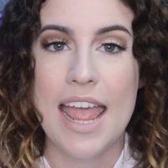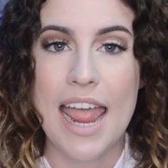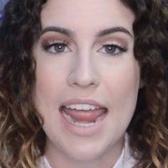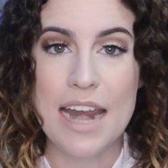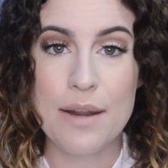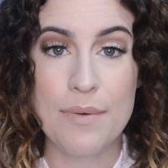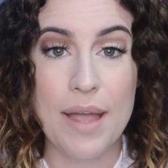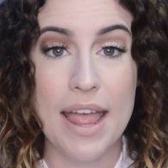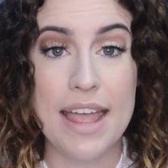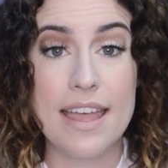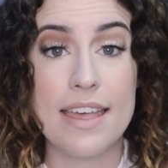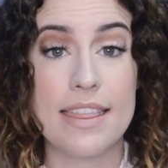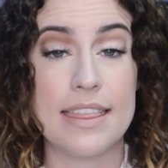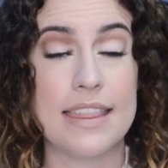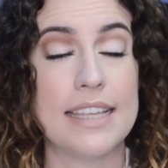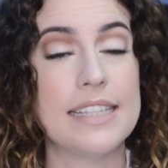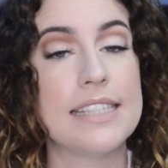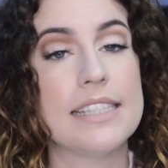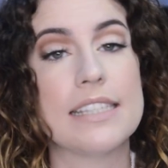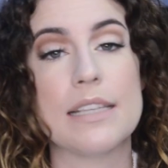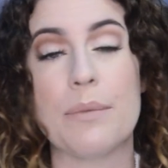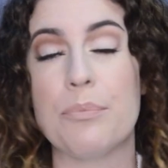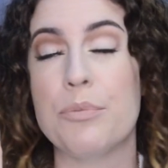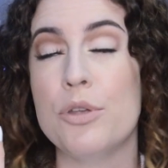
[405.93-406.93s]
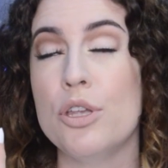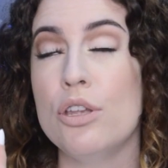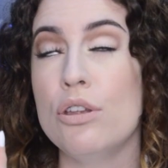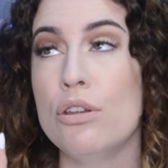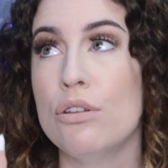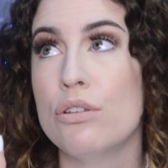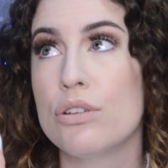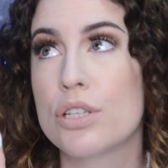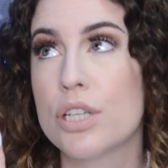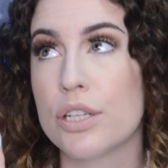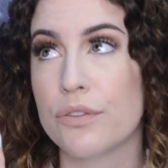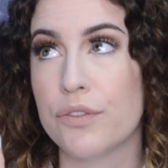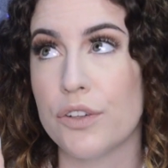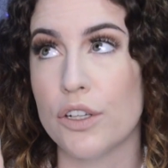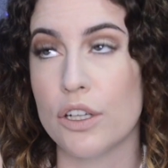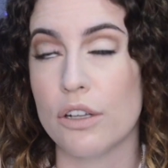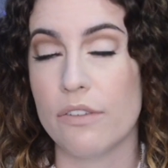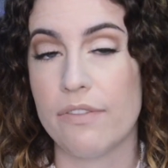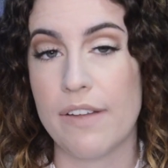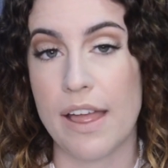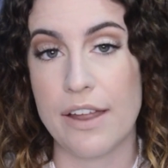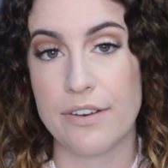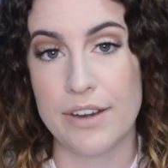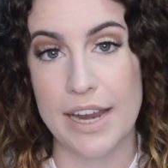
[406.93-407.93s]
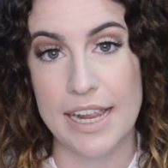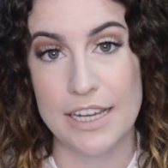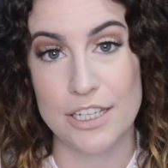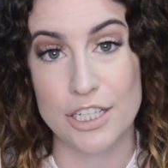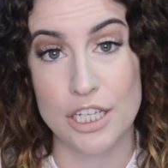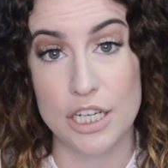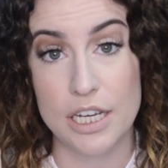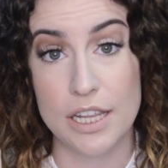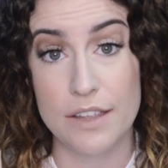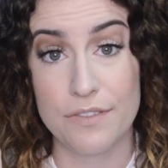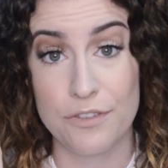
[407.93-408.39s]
Anyway, this is a beautiful foundation.